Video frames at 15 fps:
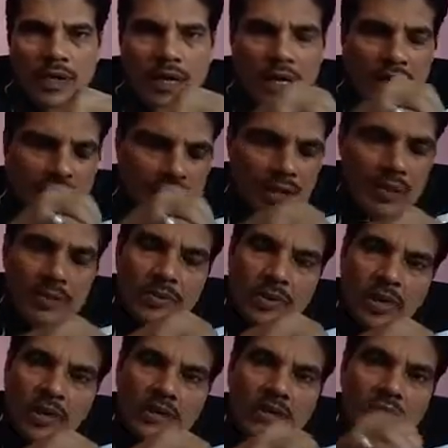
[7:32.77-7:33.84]
and gives
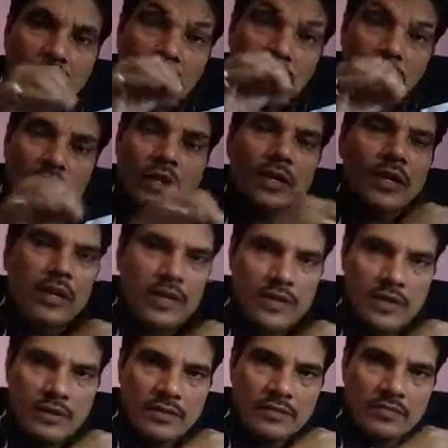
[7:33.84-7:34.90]
us the moral
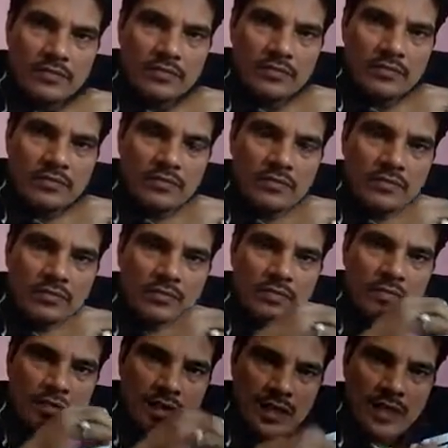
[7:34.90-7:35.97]
lesson,
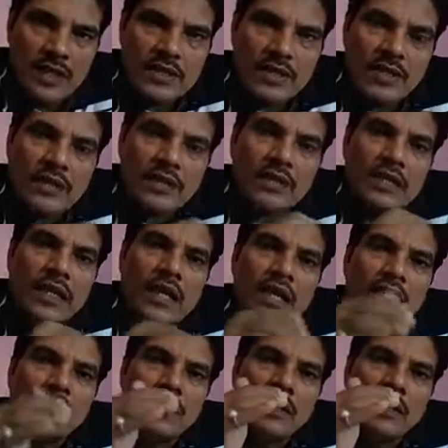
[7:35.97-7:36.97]
the lesson that